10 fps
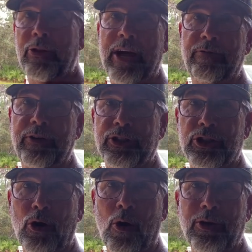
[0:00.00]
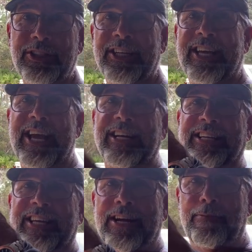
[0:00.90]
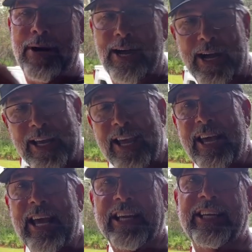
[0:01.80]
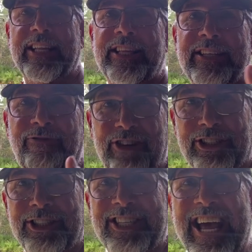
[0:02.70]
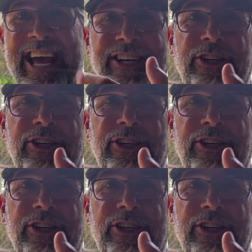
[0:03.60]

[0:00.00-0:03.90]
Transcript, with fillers: that fish as hard as they can and get up high and get the fish's head